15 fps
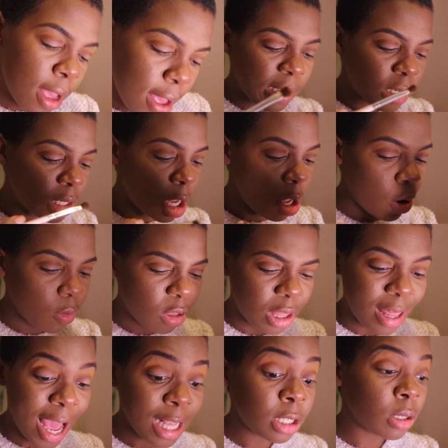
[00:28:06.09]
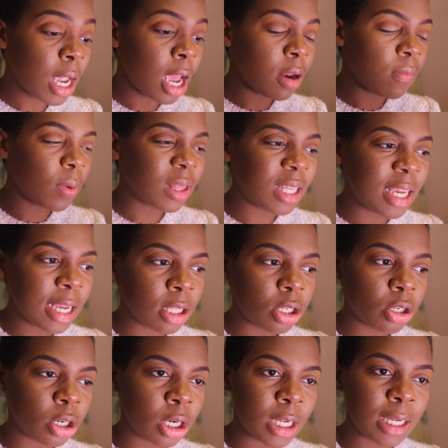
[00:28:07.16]
So that's kind of what the
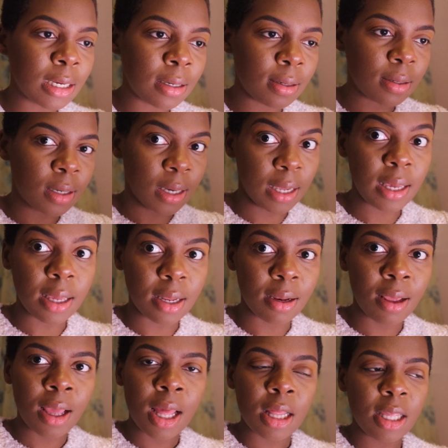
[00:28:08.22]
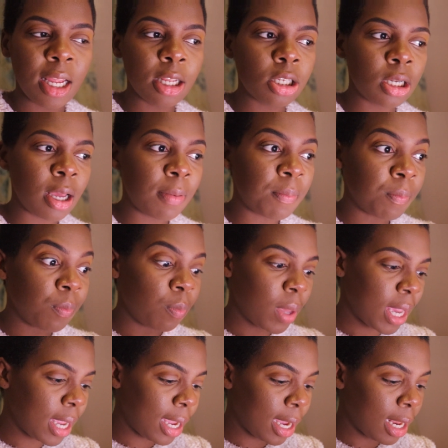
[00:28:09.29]
internet did. The internet
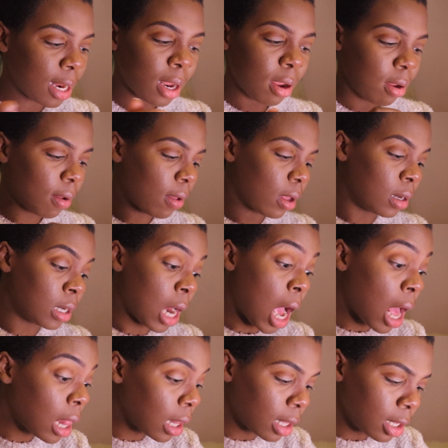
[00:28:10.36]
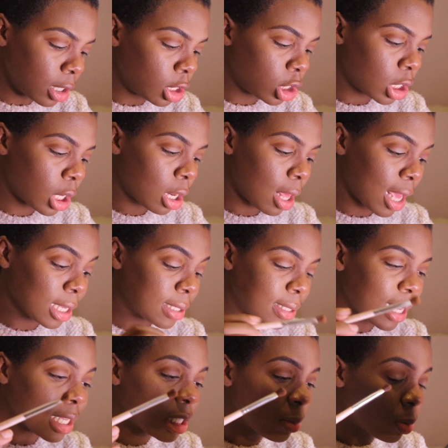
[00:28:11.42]
made knowledge
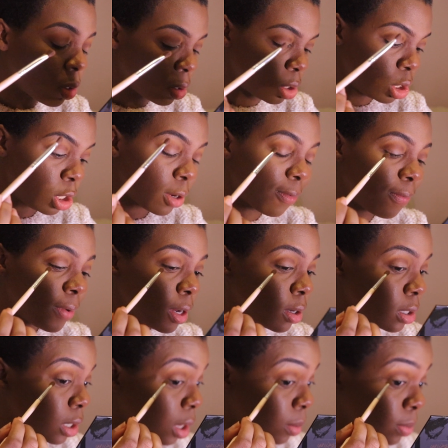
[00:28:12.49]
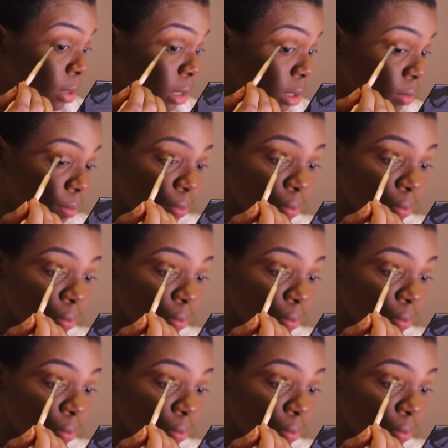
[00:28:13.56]
accessible to your fingertips.